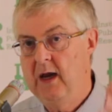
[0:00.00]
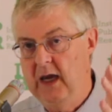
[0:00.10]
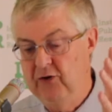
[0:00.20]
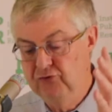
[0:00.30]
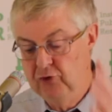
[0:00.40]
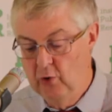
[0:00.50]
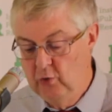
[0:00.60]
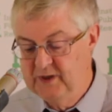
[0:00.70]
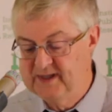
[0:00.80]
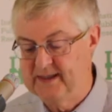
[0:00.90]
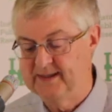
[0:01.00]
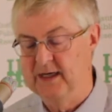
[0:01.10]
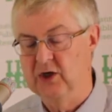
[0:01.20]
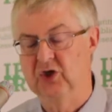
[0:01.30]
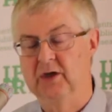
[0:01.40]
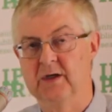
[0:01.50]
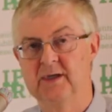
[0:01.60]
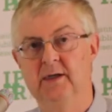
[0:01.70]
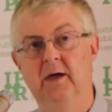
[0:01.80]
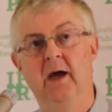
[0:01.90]
erodes
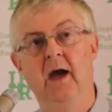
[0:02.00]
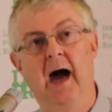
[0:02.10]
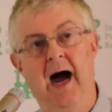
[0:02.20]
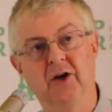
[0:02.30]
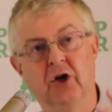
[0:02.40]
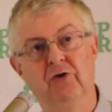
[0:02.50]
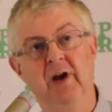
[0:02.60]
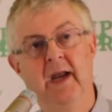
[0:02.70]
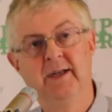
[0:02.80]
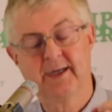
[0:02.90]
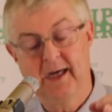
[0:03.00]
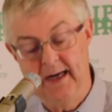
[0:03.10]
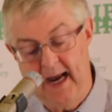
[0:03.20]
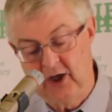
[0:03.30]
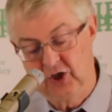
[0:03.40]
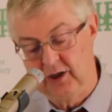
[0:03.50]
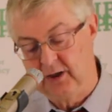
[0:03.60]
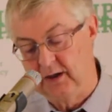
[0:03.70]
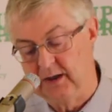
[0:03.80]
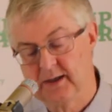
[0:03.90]
distinctions and creates
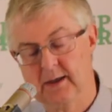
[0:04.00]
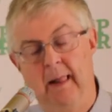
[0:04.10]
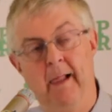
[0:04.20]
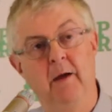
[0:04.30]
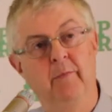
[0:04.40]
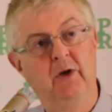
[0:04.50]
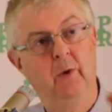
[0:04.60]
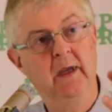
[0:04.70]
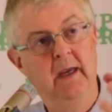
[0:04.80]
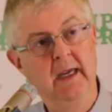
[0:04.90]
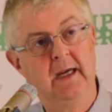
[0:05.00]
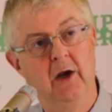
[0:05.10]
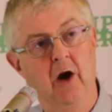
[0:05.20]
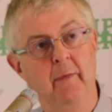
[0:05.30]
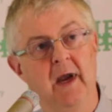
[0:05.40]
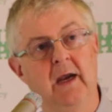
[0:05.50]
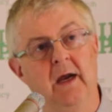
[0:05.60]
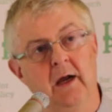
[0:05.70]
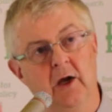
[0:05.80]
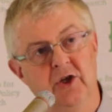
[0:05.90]
connections between economic,
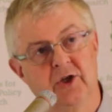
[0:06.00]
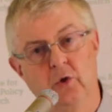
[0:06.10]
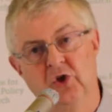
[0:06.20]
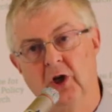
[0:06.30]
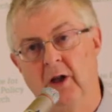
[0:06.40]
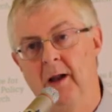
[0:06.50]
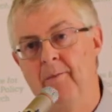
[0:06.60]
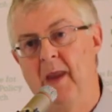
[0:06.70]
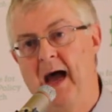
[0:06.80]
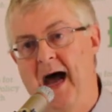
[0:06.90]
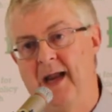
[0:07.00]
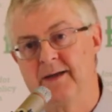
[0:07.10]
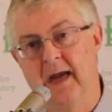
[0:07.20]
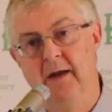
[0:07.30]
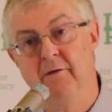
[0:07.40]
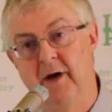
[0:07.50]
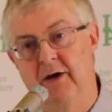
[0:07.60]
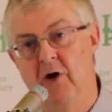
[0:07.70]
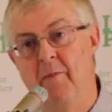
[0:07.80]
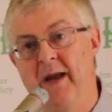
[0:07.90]
social and
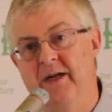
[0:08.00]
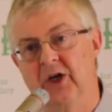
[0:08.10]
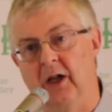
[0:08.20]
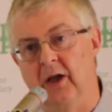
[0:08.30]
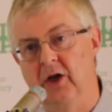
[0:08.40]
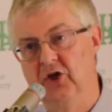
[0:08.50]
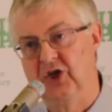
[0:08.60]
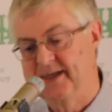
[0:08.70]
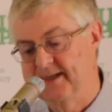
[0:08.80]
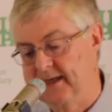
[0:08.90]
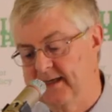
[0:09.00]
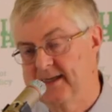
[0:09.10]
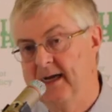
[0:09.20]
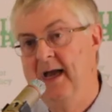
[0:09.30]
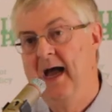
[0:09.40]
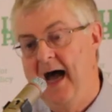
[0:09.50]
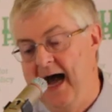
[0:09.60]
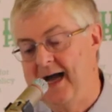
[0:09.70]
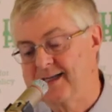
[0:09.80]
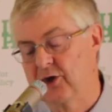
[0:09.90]
environmental justice
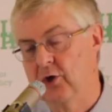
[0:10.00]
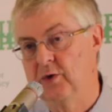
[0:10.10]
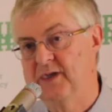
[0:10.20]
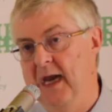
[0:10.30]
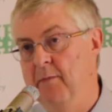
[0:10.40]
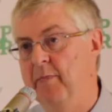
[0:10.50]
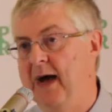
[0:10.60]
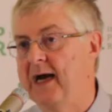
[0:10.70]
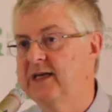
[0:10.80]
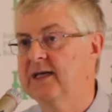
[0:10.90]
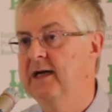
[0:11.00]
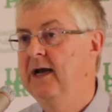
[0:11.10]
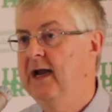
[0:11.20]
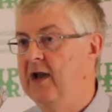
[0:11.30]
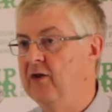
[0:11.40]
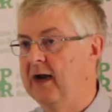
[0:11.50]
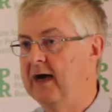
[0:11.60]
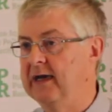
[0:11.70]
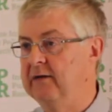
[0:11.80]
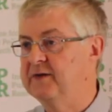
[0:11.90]
as those impact in the
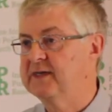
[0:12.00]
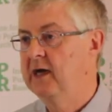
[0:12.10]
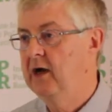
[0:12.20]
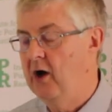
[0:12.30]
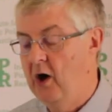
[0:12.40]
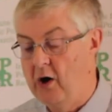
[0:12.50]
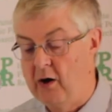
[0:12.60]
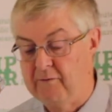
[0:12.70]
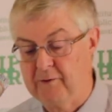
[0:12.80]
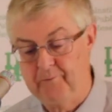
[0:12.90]
lives of